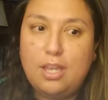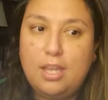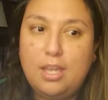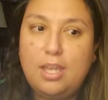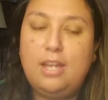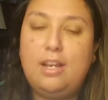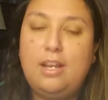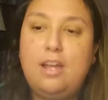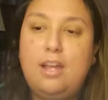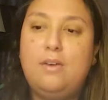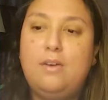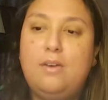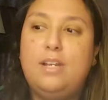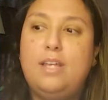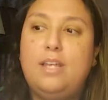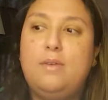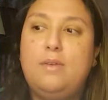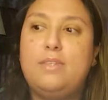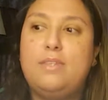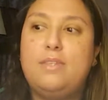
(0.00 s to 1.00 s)

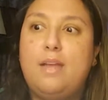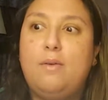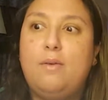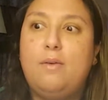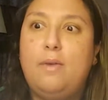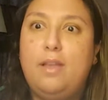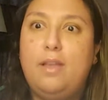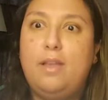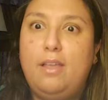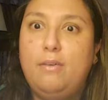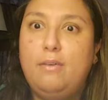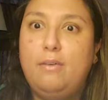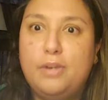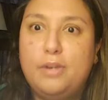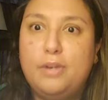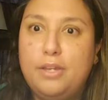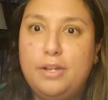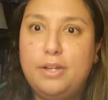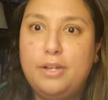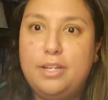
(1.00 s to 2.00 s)
and he was like, well,
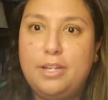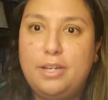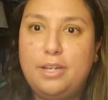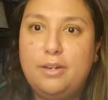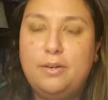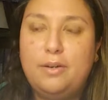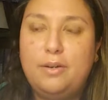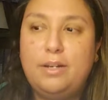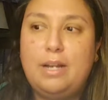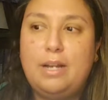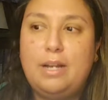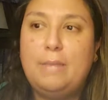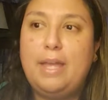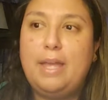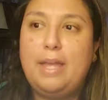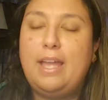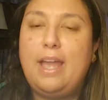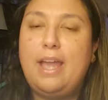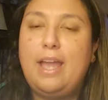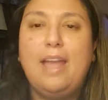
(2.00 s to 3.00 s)
what are you going to do? And I'm
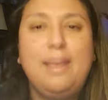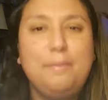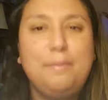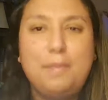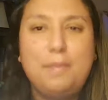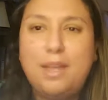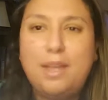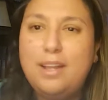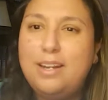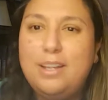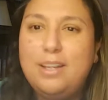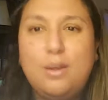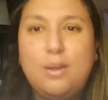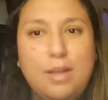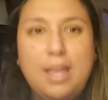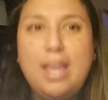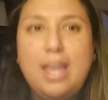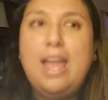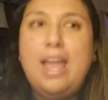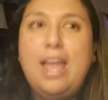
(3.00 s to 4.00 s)
like, I'm not going to go.
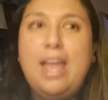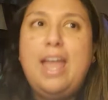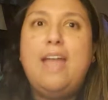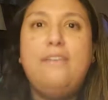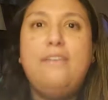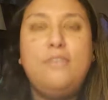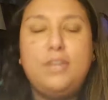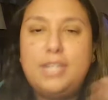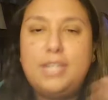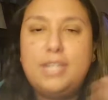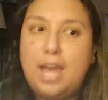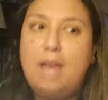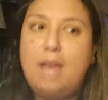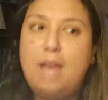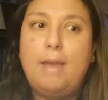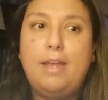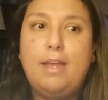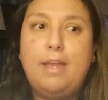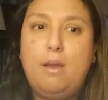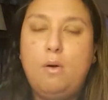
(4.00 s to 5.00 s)
Every
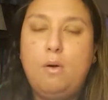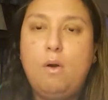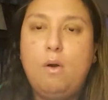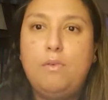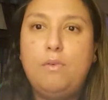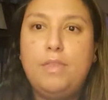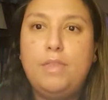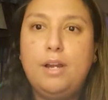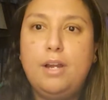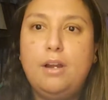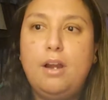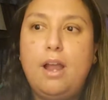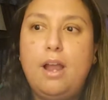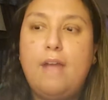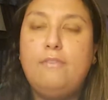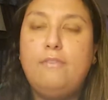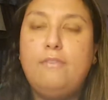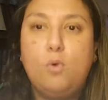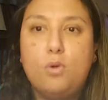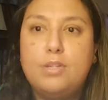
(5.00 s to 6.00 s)
time I go over there,
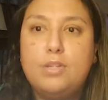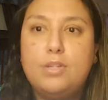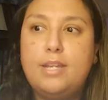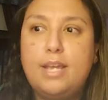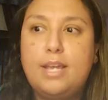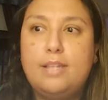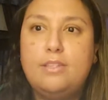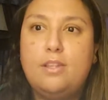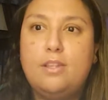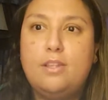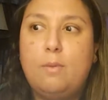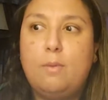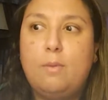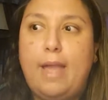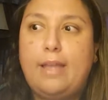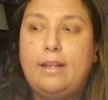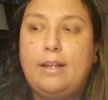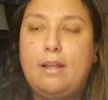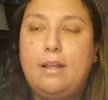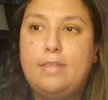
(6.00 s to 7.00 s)
of course I texted her
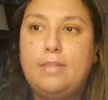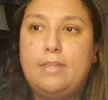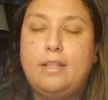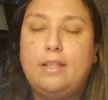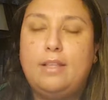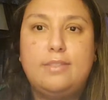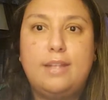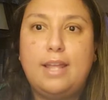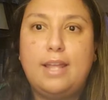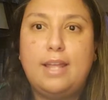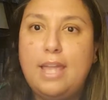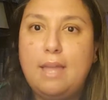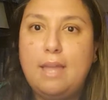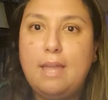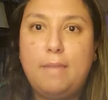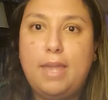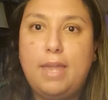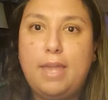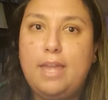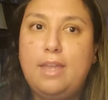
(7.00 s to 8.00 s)
back and I was like, listen, I
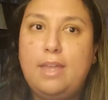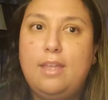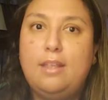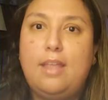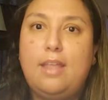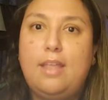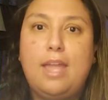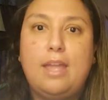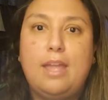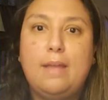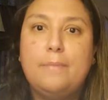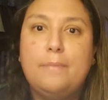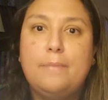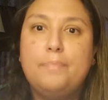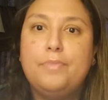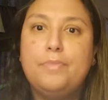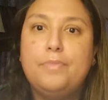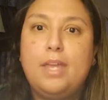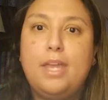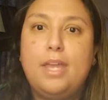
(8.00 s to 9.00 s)
can't make it. Like,
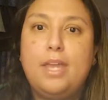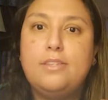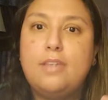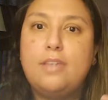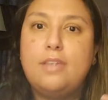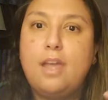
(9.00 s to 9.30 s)
it's